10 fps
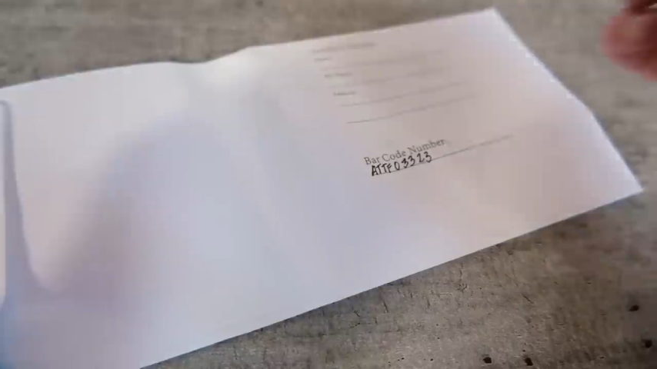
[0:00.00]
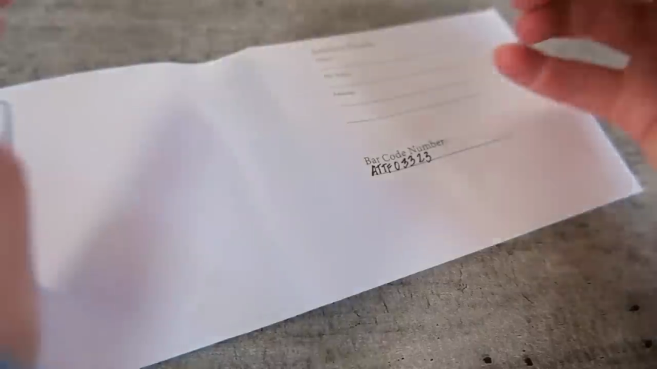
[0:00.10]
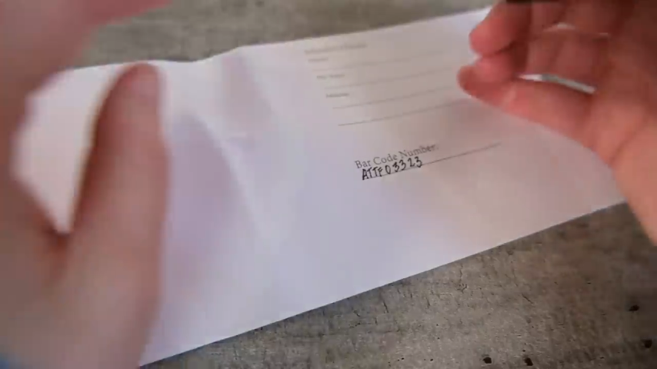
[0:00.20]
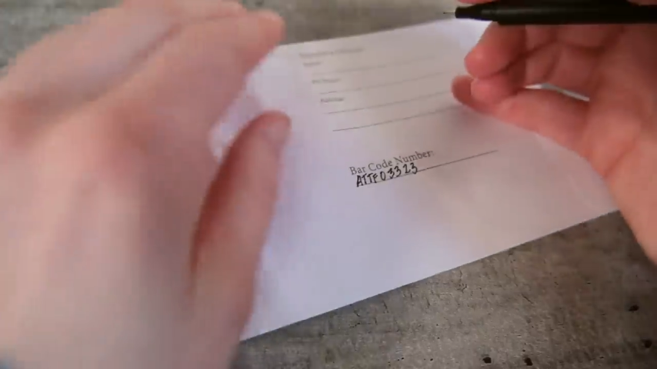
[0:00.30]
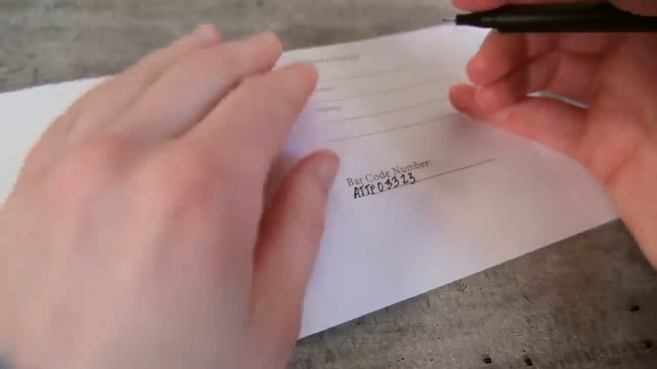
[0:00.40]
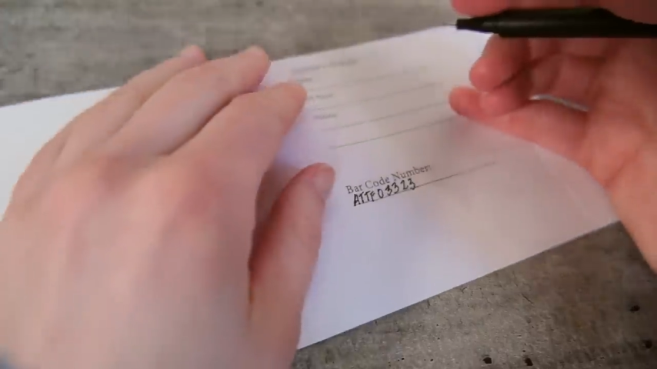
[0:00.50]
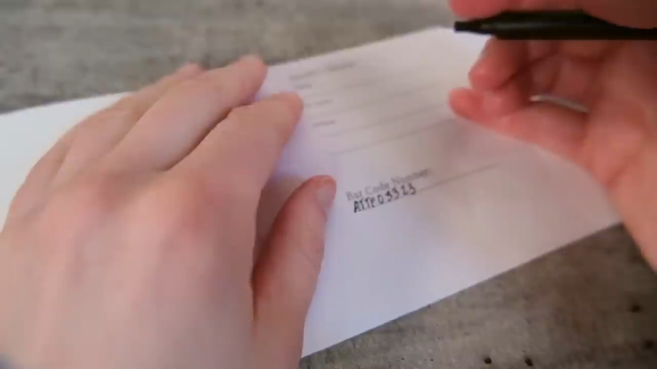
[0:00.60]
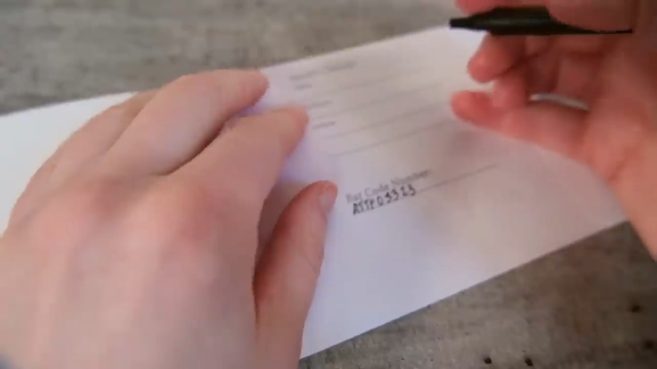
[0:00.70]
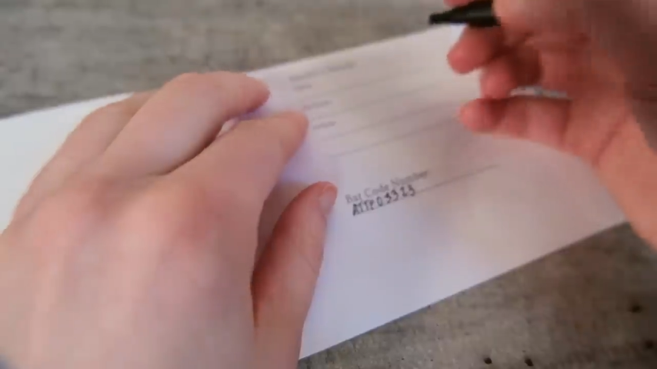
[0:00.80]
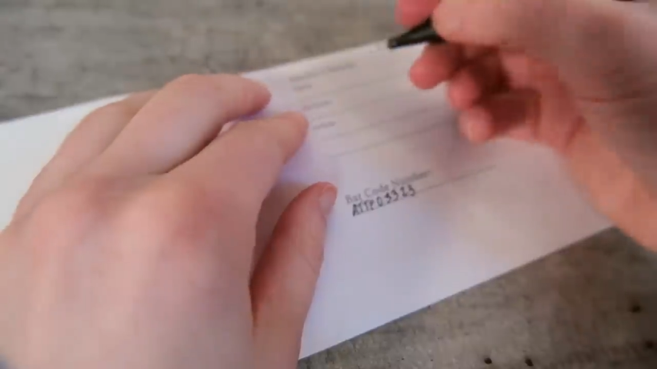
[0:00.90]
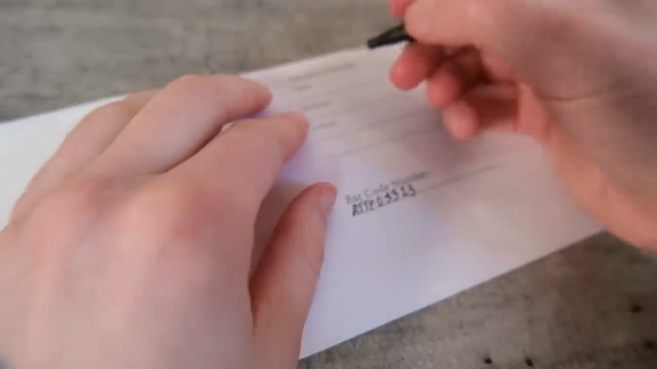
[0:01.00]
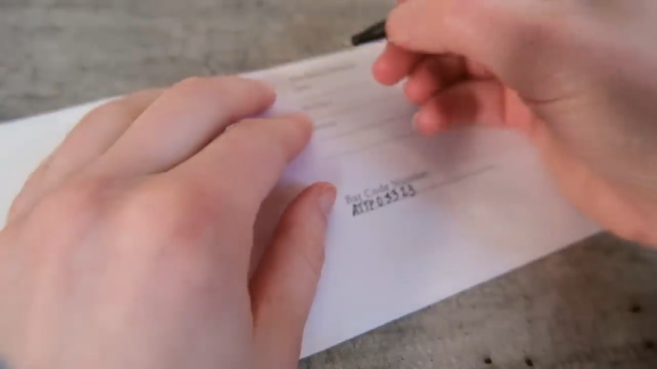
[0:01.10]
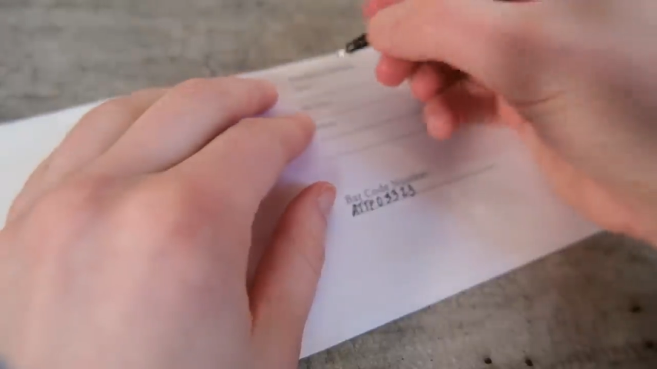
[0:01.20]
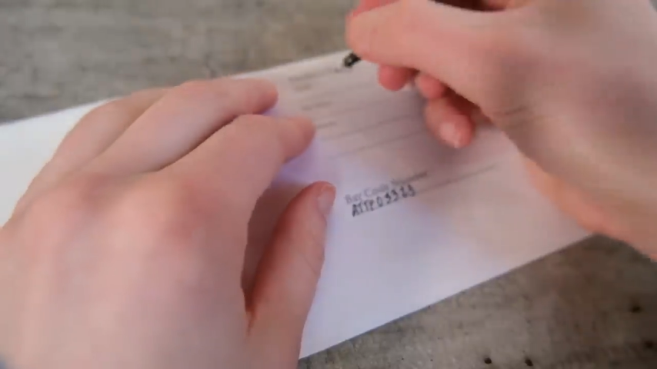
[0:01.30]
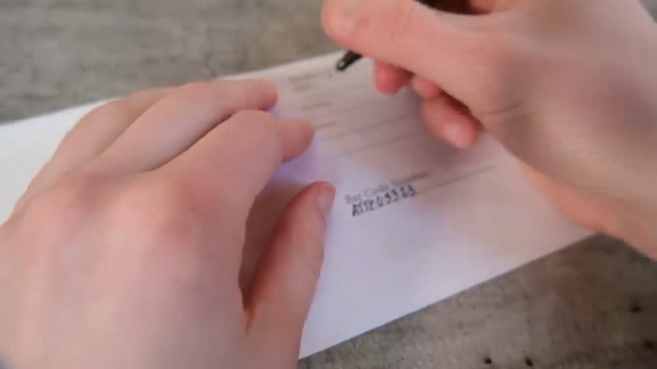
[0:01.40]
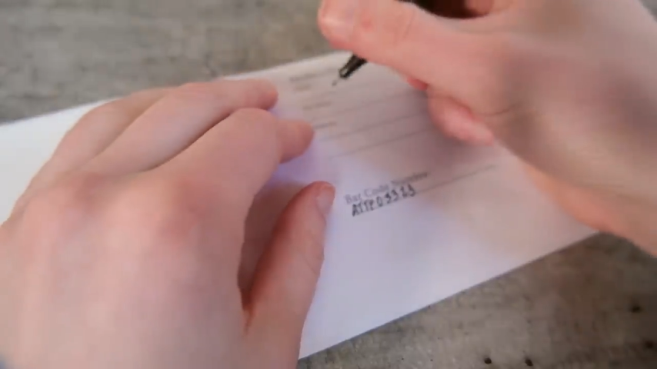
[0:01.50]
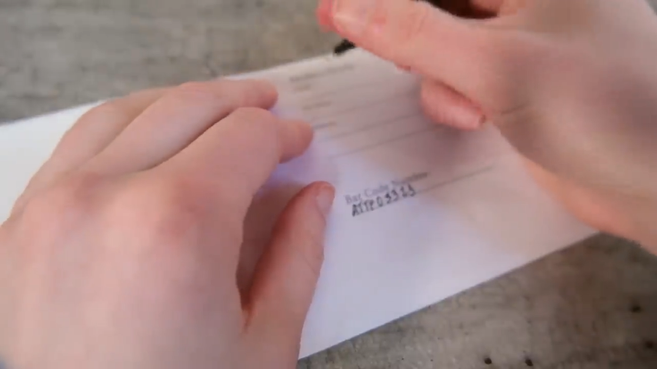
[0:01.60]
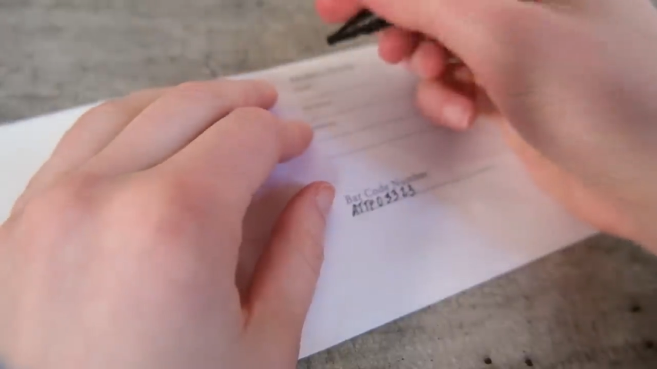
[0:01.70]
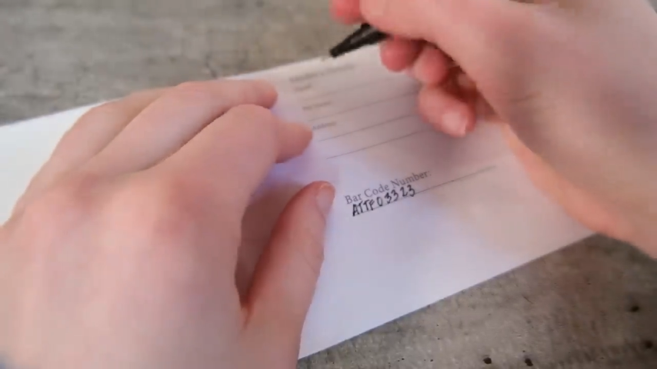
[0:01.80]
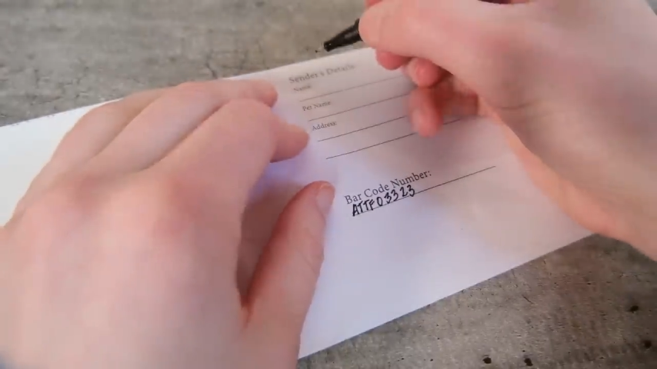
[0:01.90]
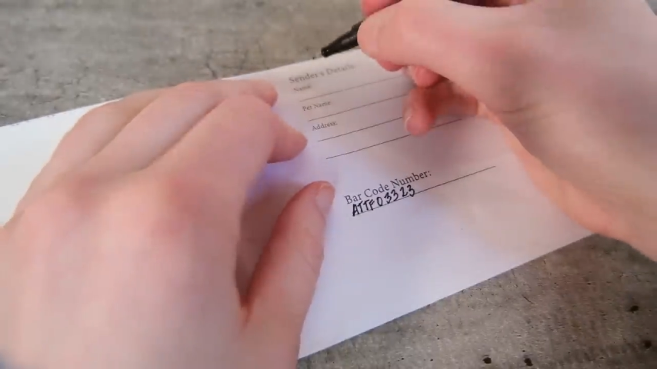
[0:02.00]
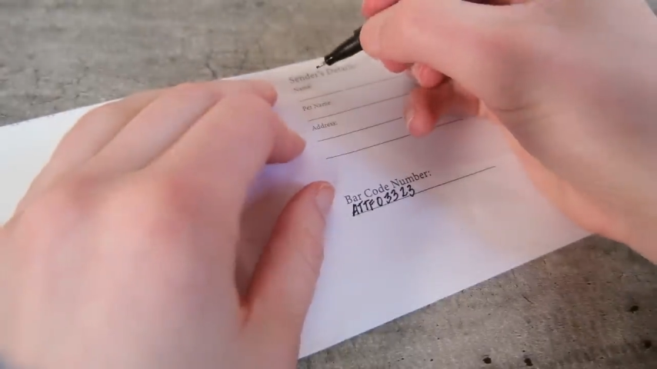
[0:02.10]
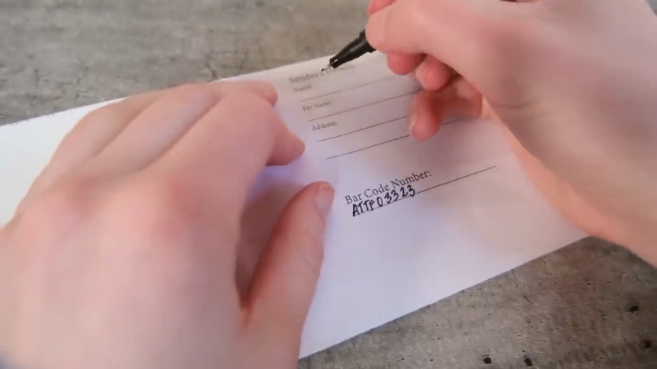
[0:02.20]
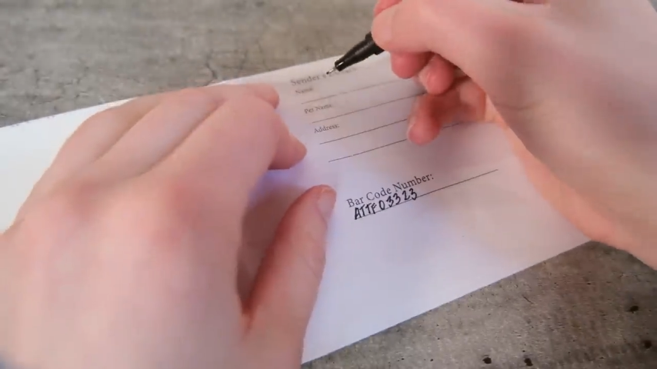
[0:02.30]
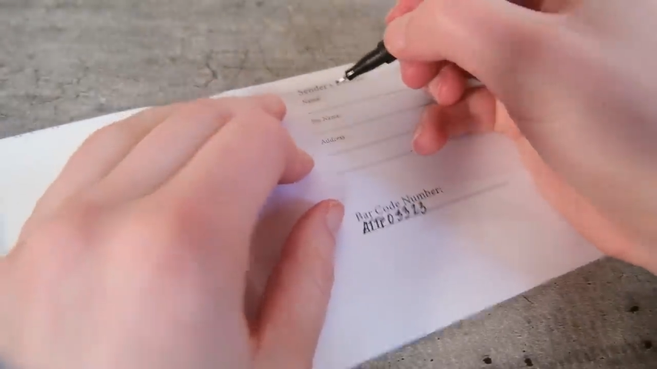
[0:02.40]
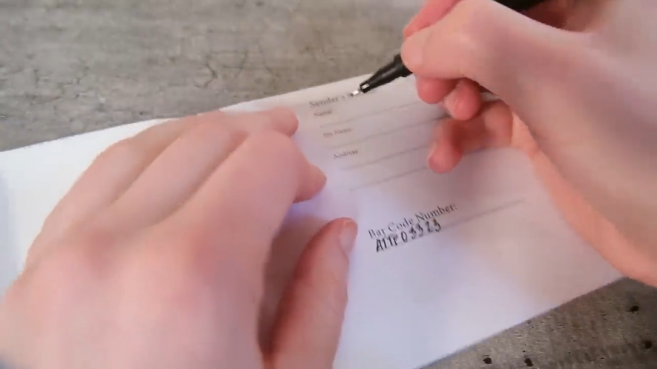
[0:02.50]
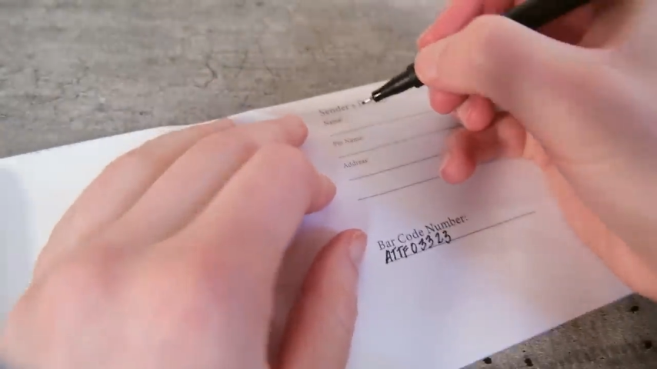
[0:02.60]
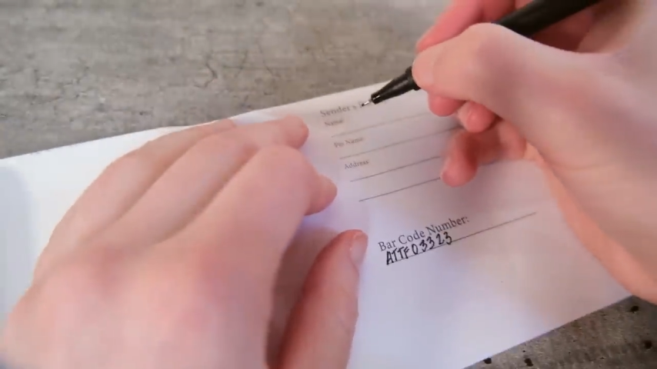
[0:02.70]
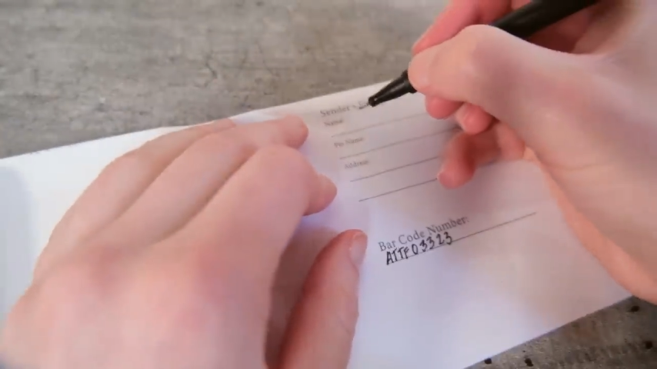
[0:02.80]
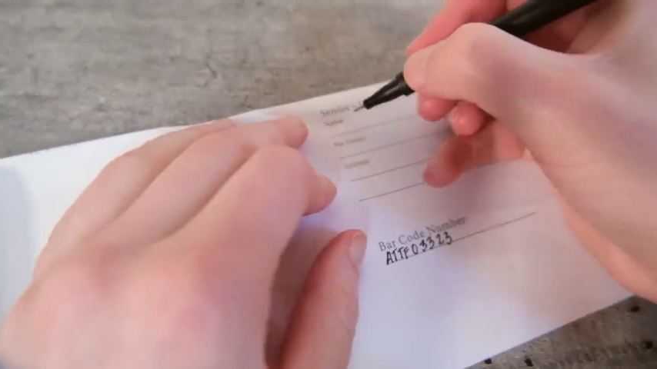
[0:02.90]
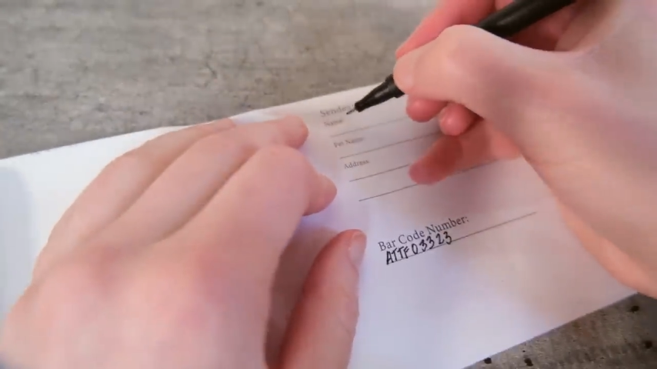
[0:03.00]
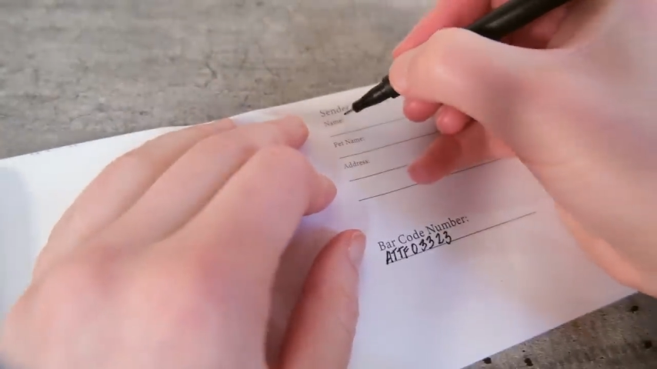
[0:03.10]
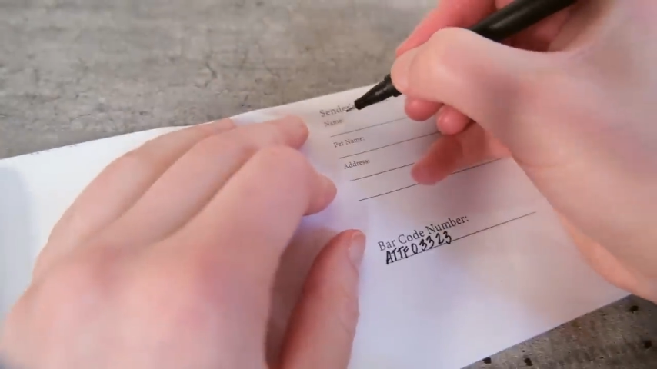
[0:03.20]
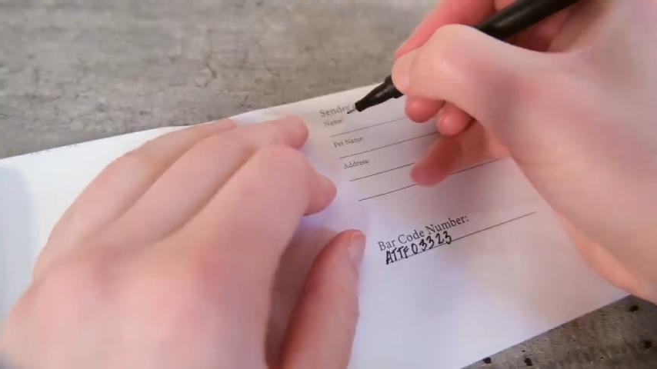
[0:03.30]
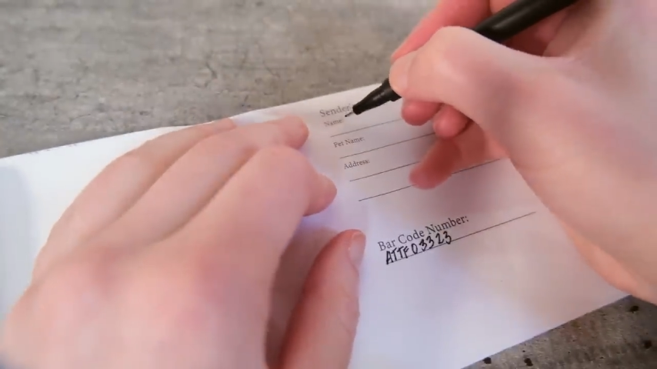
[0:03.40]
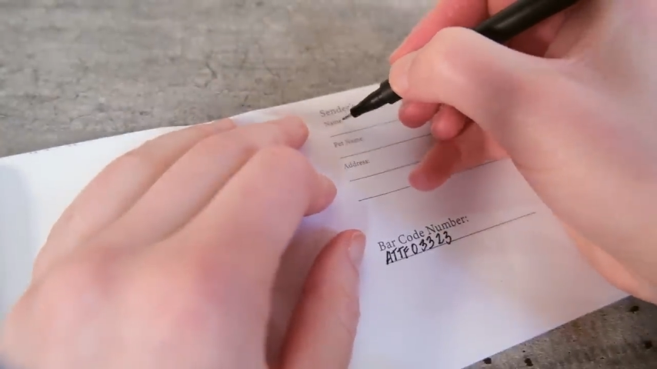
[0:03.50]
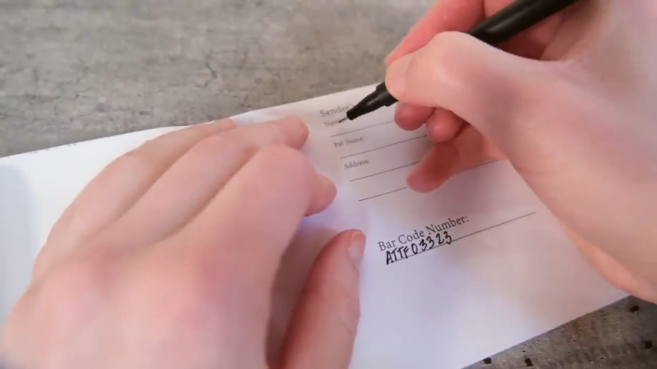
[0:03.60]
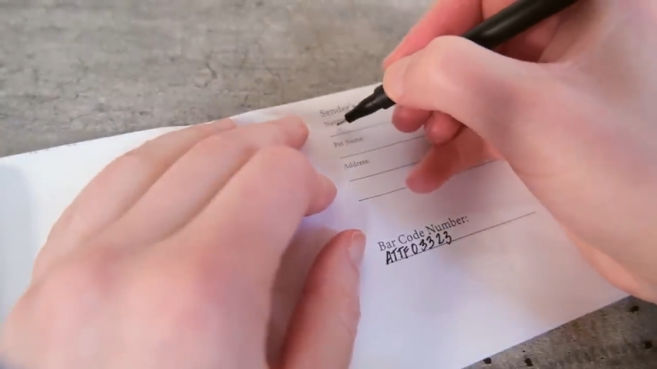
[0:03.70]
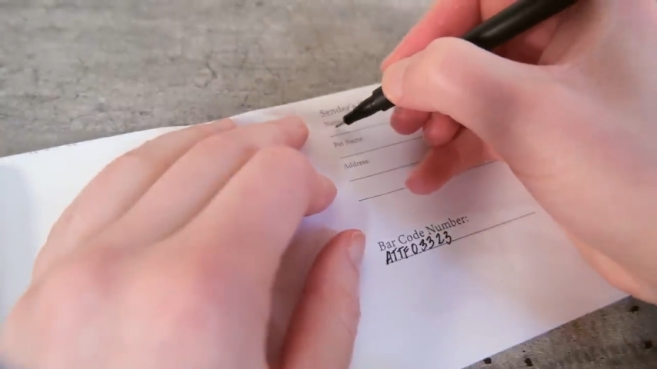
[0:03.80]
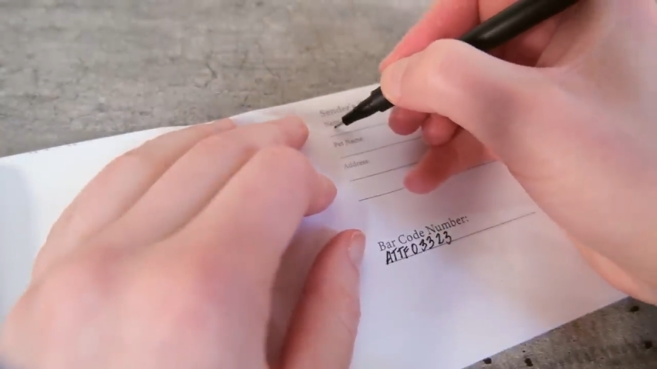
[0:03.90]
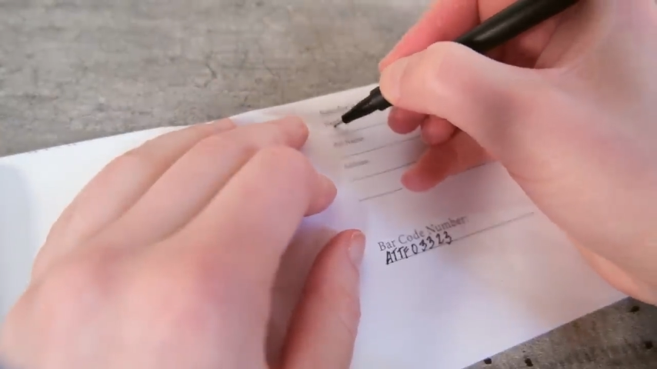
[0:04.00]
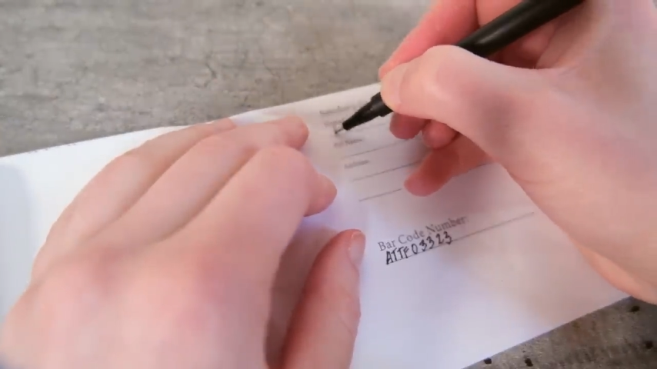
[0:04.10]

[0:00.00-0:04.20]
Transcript: [unreadable: no face in view]